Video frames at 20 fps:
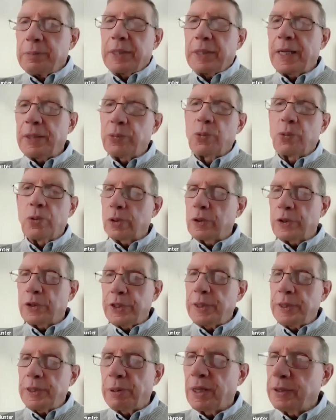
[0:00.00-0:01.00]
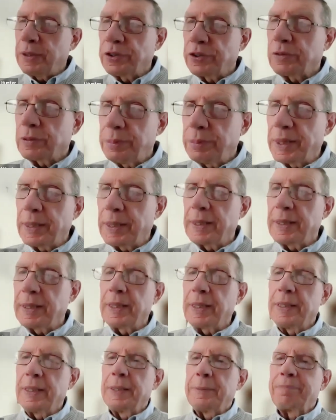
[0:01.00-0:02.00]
They were the place to be.